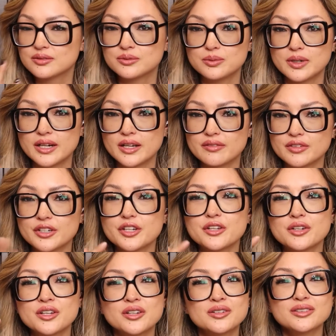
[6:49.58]
whatever,
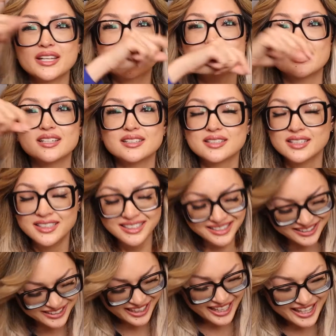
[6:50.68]
you know, like the,
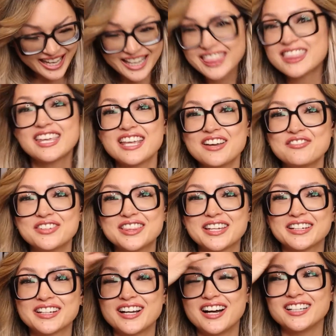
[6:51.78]
I can't think of what
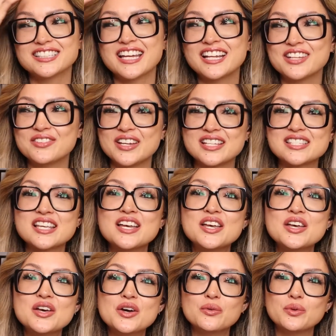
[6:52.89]
they're called. Anyways,
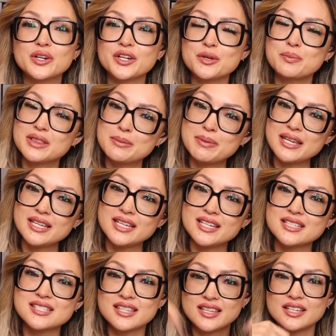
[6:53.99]
where you put the
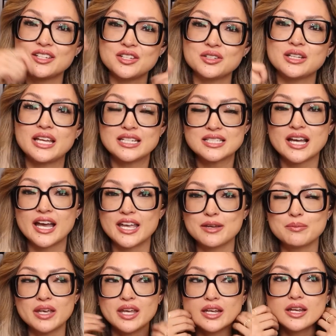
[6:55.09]
beads and then you like tie
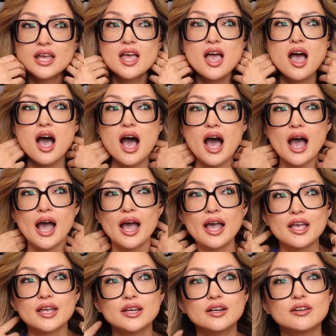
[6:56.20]
them in.
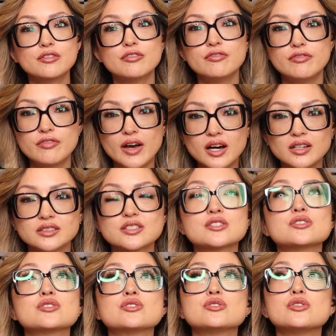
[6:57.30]
I felt
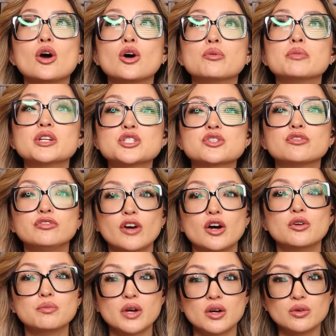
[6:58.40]
so much
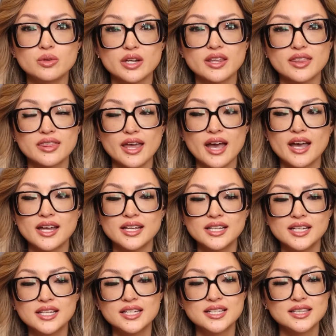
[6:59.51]
FOMO with that
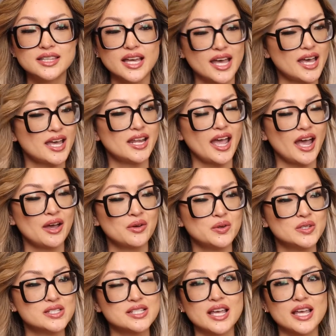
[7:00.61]
I was